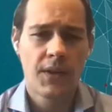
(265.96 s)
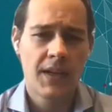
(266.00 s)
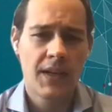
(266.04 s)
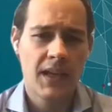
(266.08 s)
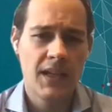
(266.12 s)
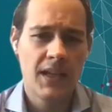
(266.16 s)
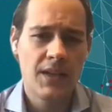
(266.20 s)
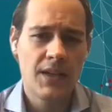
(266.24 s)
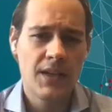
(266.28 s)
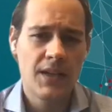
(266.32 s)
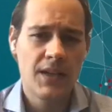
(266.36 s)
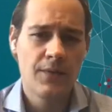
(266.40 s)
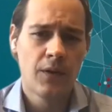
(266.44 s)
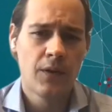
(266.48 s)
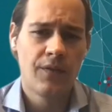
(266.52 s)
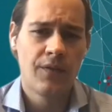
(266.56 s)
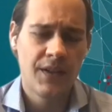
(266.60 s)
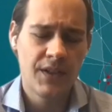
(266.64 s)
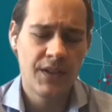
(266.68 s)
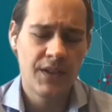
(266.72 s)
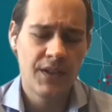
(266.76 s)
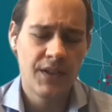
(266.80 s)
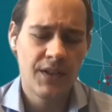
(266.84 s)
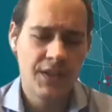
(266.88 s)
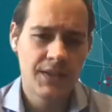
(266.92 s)
So the case
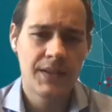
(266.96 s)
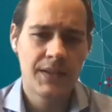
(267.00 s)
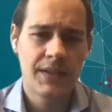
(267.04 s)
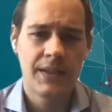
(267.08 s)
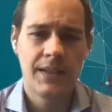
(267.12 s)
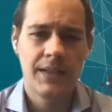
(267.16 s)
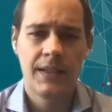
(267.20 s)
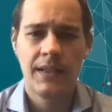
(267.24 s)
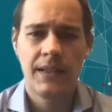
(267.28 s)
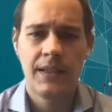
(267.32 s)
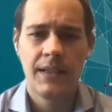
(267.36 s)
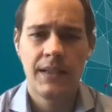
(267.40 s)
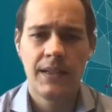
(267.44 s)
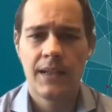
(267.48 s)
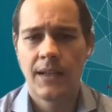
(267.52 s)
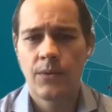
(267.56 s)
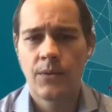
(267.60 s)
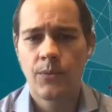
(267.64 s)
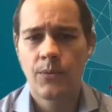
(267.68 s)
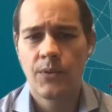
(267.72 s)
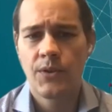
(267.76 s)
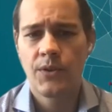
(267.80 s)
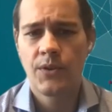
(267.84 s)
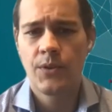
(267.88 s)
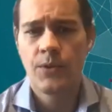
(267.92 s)
for efficiency
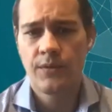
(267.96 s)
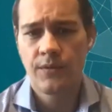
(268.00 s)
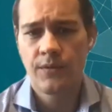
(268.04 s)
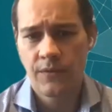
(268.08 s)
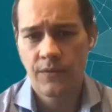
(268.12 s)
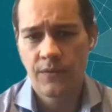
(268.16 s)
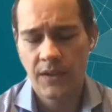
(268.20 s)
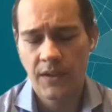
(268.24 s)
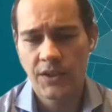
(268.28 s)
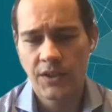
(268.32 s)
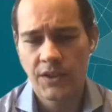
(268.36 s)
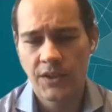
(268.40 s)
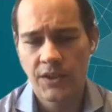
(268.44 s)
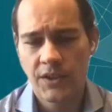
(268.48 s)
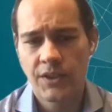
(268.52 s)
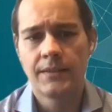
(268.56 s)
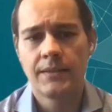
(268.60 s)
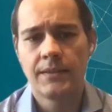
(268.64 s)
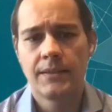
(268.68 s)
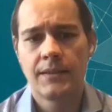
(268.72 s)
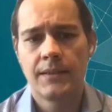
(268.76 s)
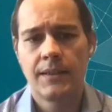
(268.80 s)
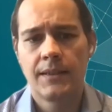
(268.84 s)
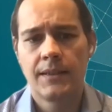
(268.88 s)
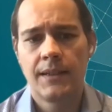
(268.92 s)
and reduced
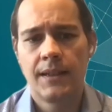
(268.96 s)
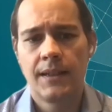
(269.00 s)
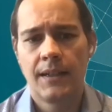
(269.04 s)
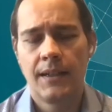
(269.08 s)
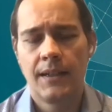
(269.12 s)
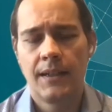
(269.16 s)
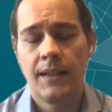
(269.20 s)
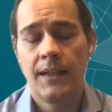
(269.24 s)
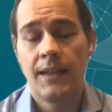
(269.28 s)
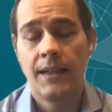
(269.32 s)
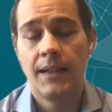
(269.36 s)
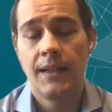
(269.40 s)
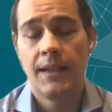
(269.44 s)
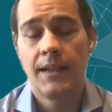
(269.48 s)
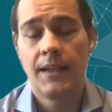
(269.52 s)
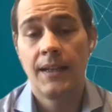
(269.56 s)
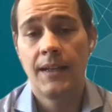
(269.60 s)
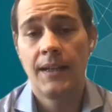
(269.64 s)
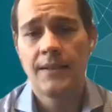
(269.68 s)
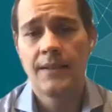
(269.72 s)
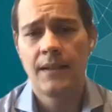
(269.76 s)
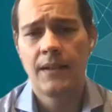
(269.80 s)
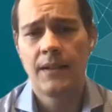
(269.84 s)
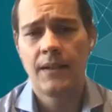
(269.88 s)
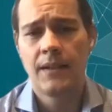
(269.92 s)
friction
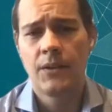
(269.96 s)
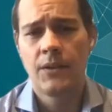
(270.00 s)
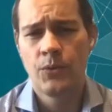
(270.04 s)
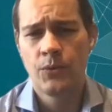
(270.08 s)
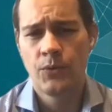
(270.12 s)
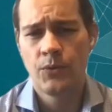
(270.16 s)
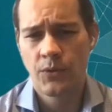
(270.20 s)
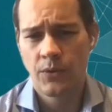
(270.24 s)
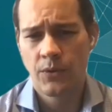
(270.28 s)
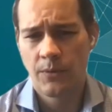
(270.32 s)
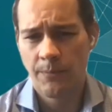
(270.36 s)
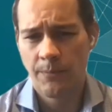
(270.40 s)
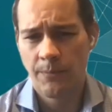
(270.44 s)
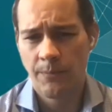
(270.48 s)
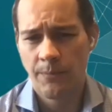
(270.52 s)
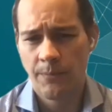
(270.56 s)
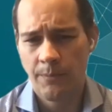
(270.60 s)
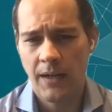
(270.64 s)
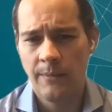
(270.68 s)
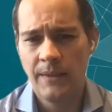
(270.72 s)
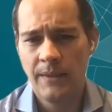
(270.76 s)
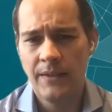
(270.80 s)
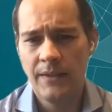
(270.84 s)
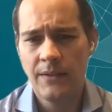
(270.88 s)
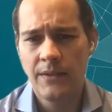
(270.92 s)
and user
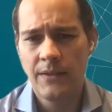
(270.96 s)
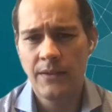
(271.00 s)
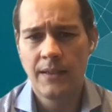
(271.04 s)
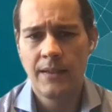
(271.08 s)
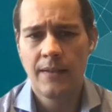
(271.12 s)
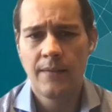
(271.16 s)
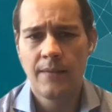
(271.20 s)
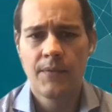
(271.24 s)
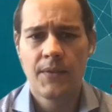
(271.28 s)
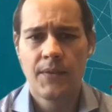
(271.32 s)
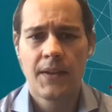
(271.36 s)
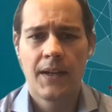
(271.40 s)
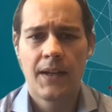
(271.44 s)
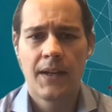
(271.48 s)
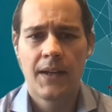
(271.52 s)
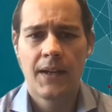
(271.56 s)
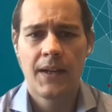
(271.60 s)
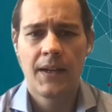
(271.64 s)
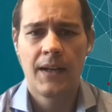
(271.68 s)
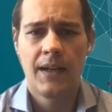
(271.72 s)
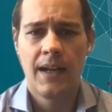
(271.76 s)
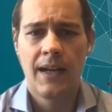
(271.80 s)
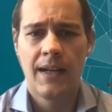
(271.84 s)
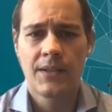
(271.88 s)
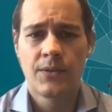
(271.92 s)
empowerment
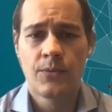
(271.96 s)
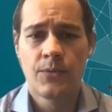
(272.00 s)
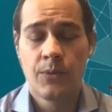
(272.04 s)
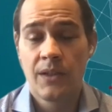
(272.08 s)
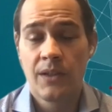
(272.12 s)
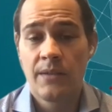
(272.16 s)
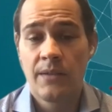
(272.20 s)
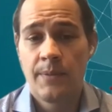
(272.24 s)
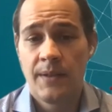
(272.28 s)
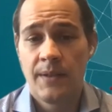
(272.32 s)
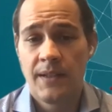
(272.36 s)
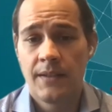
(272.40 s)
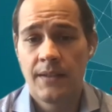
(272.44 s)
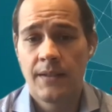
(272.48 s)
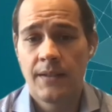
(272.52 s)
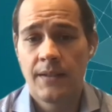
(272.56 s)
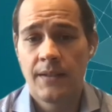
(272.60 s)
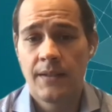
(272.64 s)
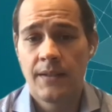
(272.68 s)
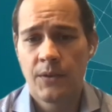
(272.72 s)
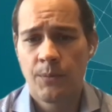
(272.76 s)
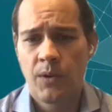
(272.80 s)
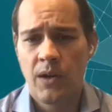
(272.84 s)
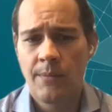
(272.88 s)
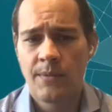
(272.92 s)
has really
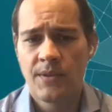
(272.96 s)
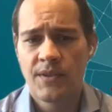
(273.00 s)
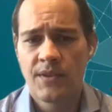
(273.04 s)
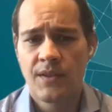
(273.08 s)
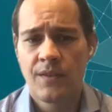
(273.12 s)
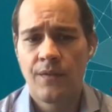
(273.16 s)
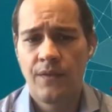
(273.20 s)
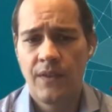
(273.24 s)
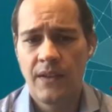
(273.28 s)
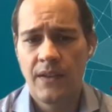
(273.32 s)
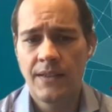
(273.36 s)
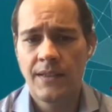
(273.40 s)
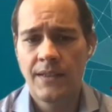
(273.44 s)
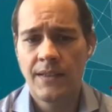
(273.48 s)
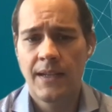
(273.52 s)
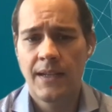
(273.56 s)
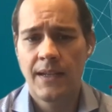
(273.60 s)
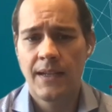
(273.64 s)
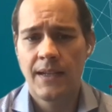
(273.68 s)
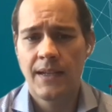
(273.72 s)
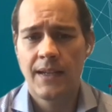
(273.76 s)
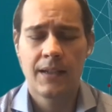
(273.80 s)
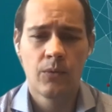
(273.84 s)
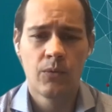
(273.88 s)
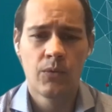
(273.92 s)
been the promise of
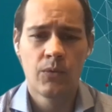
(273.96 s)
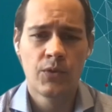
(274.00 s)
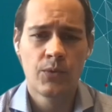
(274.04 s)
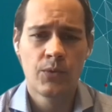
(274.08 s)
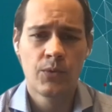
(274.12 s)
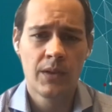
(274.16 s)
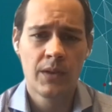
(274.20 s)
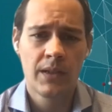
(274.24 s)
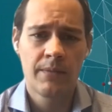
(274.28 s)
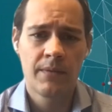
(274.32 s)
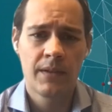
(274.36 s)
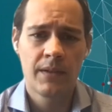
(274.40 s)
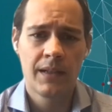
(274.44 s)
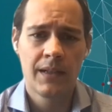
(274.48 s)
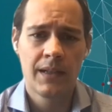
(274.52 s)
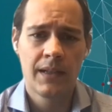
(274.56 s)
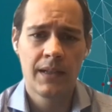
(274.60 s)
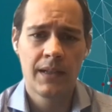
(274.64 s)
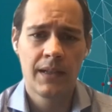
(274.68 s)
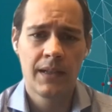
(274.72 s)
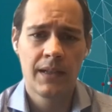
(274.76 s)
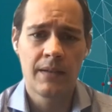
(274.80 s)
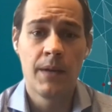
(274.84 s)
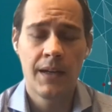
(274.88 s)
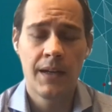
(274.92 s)
fintech, was really
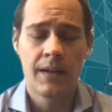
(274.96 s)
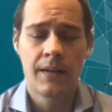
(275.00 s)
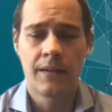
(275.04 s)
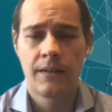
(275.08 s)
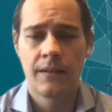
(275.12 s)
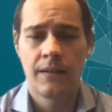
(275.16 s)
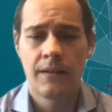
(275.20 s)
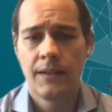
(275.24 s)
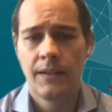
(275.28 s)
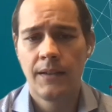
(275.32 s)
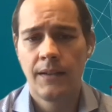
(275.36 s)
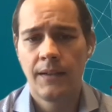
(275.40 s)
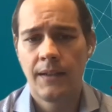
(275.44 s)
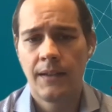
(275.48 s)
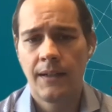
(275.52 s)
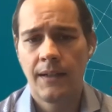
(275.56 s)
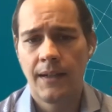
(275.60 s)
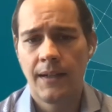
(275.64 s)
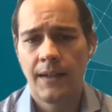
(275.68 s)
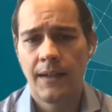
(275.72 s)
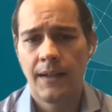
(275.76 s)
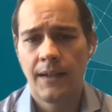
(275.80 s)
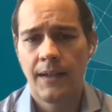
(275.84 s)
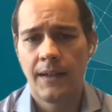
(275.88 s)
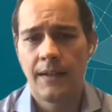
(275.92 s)
laid bare
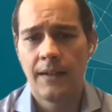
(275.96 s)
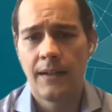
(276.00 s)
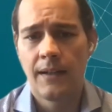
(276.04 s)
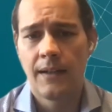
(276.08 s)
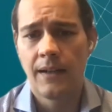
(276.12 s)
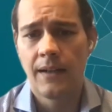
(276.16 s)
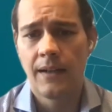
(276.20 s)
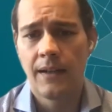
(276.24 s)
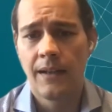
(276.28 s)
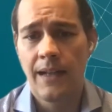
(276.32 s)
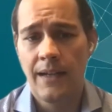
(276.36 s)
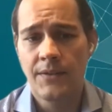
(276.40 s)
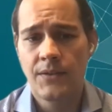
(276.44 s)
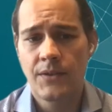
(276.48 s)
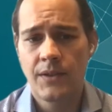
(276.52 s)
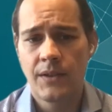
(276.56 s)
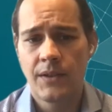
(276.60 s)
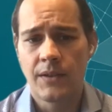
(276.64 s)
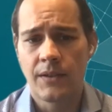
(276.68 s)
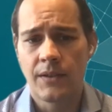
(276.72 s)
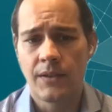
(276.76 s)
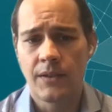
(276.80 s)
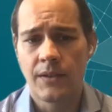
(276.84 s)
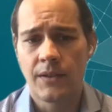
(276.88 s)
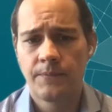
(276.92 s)

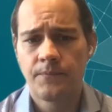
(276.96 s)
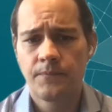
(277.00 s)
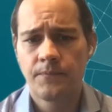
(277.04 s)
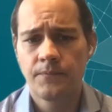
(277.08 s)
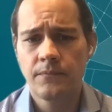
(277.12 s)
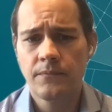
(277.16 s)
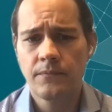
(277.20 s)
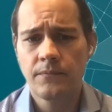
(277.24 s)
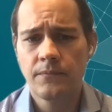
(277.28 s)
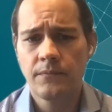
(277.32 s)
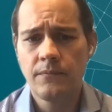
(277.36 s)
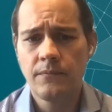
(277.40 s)
last year.